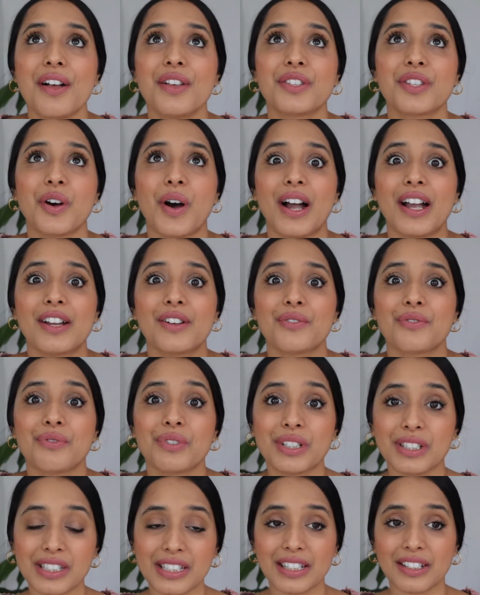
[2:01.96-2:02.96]
So I
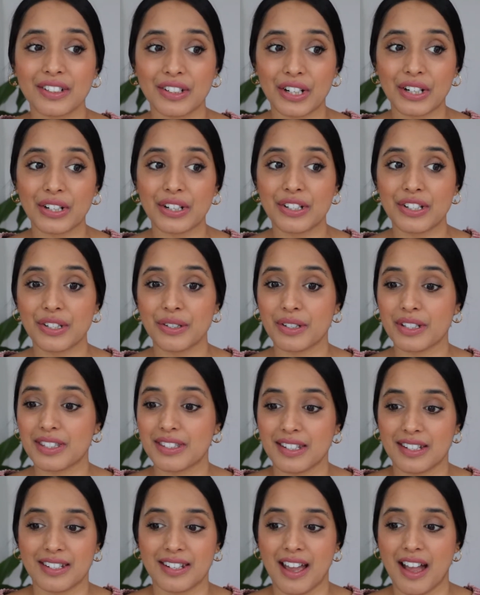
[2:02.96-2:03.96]
really encourage you to
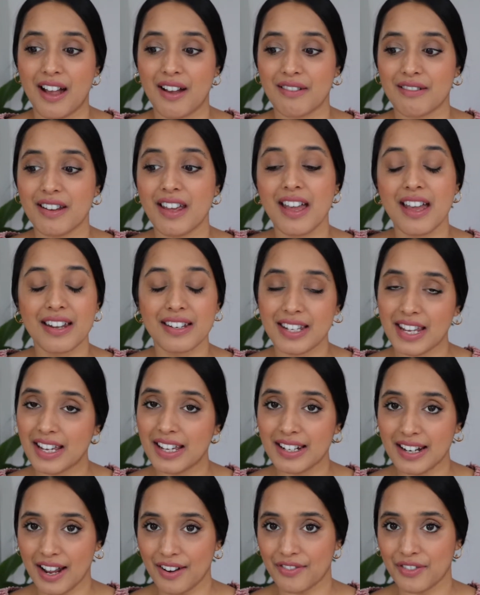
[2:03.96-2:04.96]
sit down,
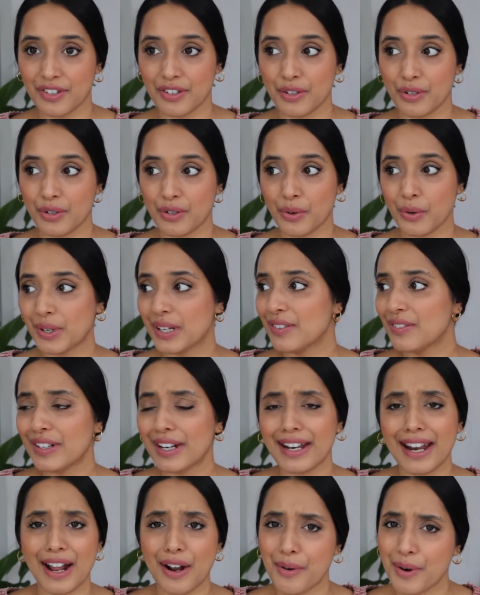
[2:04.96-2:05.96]
take an afternoon or even
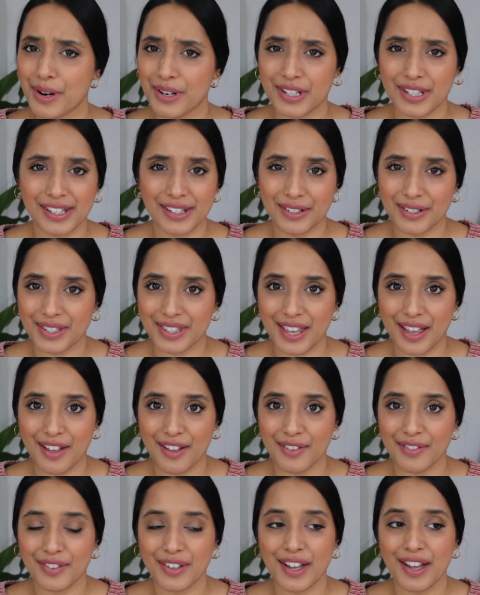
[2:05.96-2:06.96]
an hour to
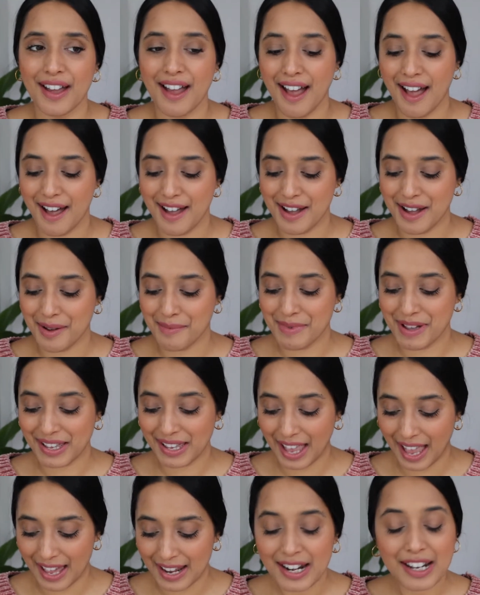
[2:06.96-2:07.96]
yourself, um,
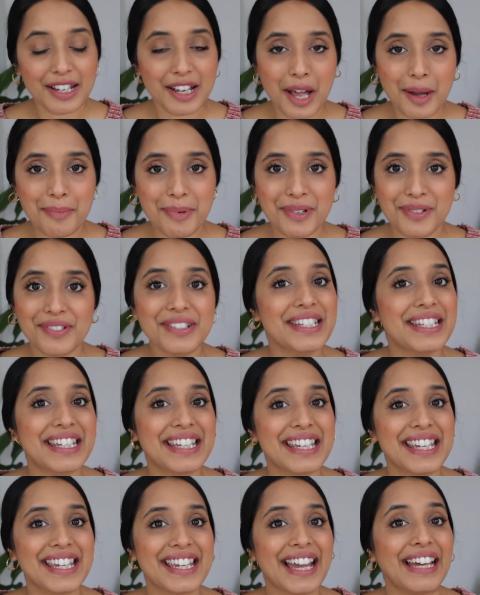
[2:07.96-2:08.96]
get a cup of
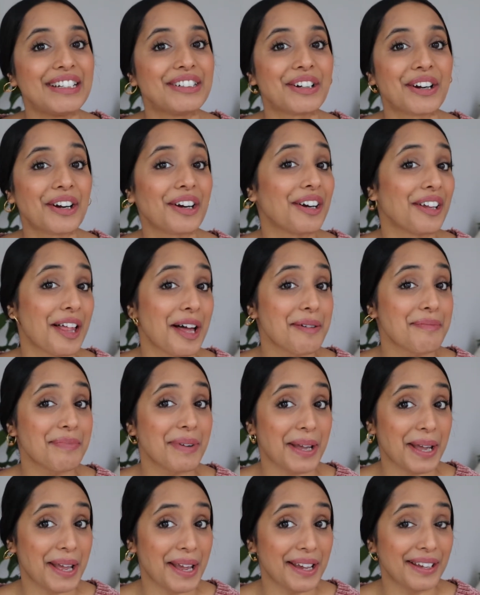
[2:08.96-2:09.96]
tea and curl up
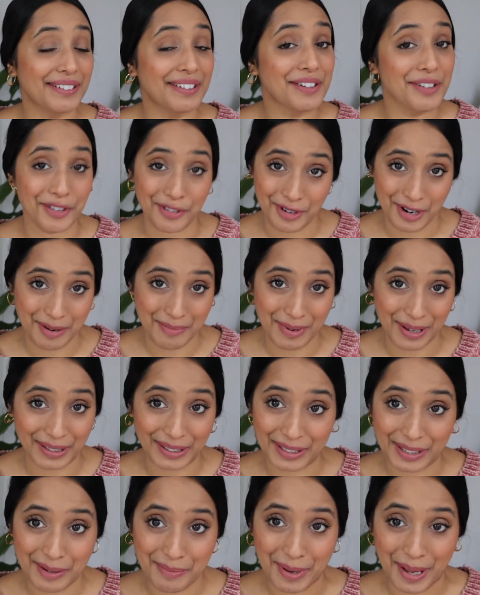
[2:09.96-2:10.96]
and dream a
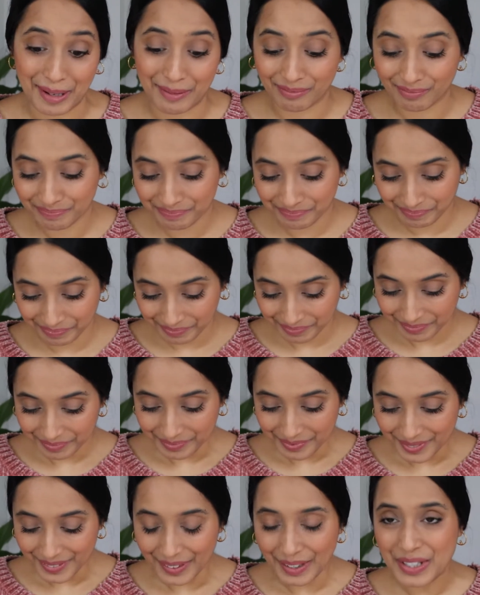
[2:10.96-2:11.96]
little bit.
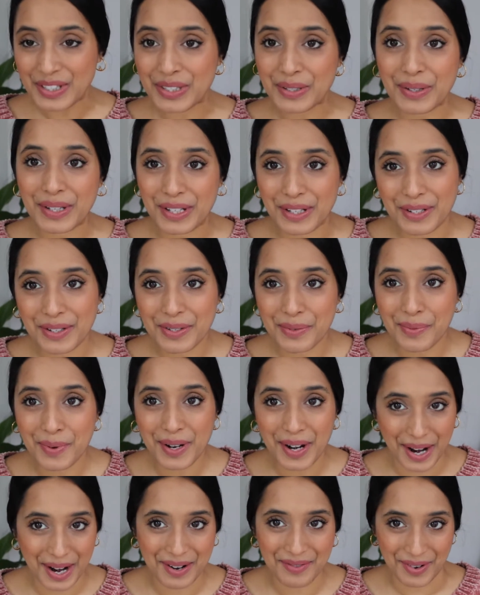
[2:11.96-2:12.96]
So here's
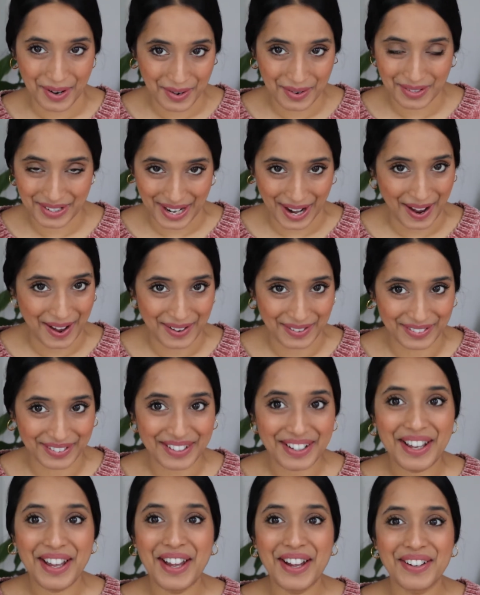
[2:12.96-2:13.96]
what I wrote down
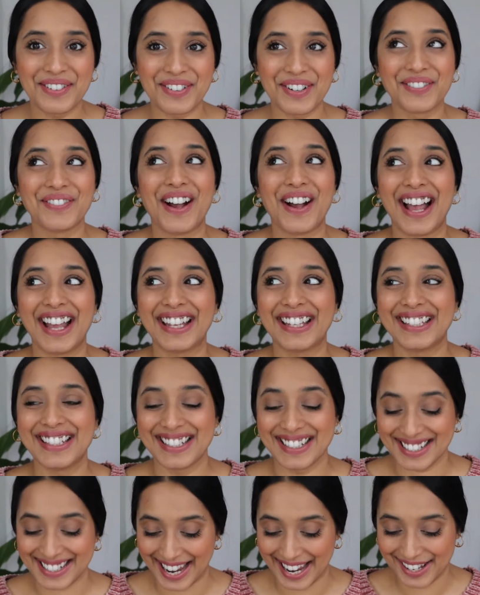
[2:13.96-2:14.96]
for my
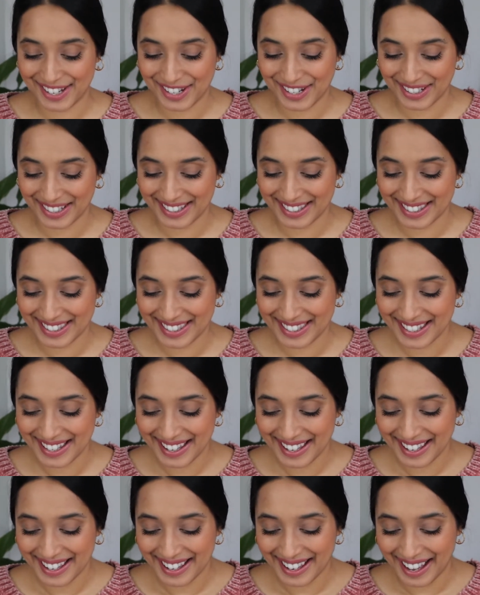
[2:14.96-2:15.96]
intentions.
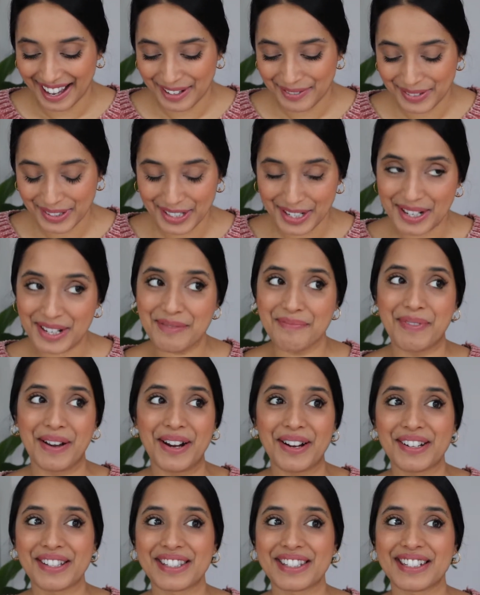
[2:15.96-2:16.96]
I'm a little
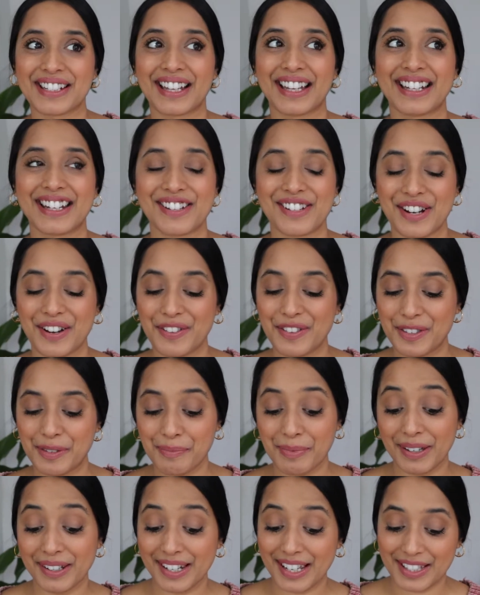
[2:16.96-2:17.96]
embarrassed to kind of share this,
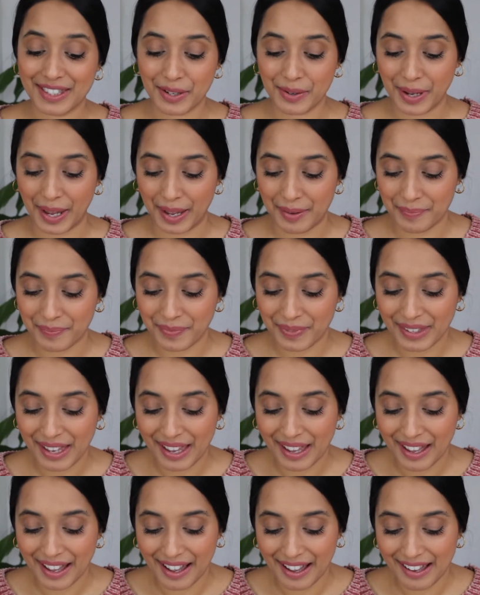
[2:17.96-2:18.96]
but it's okay.
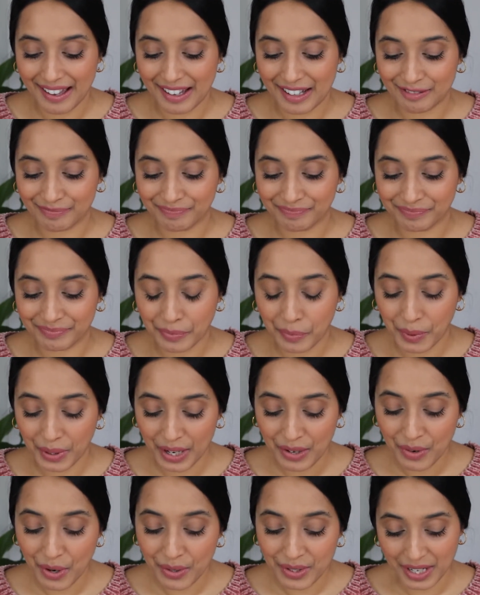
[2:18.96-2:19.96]
Um, what
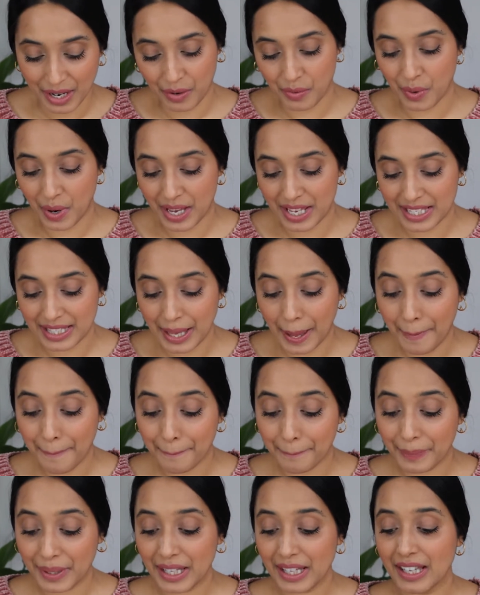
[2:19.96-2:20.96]
I wrote down was
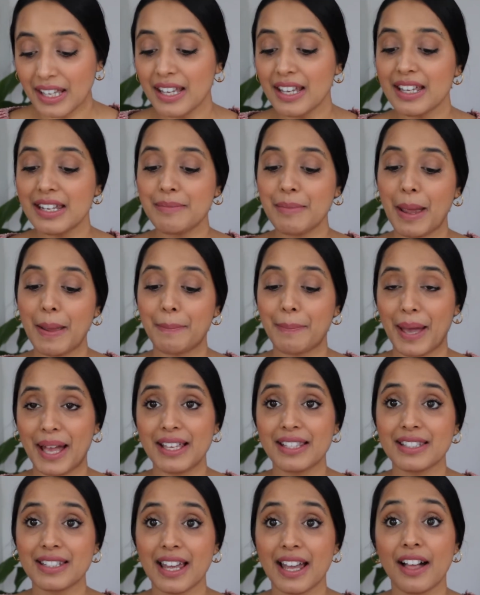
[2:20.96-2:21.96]
be in my
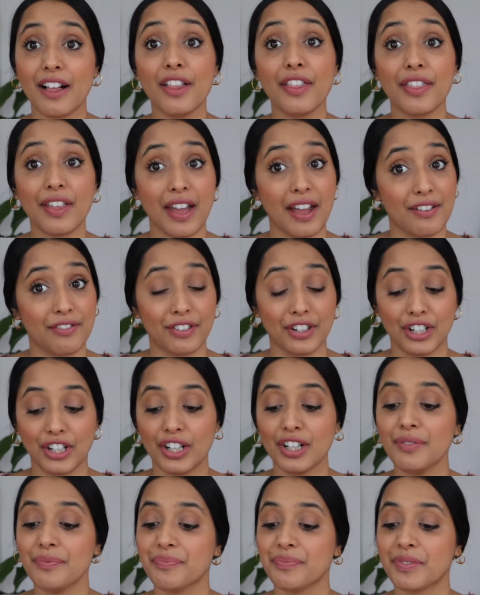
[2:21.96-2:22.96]
best health
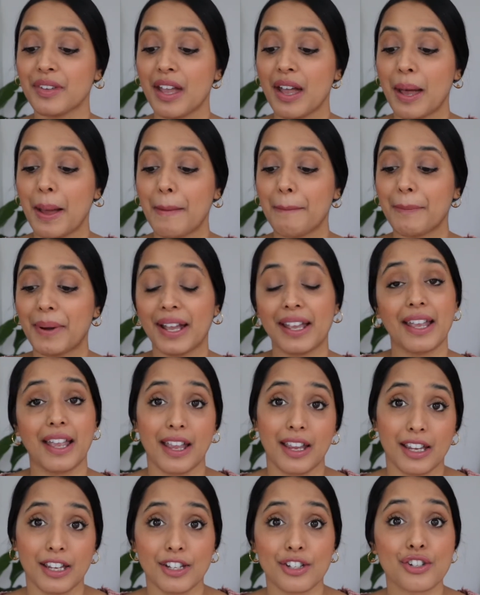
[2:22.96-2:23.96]
ever by
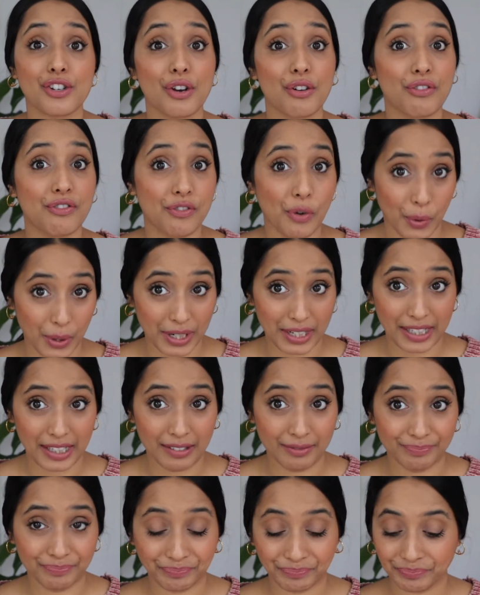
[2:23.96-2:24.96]
age 40.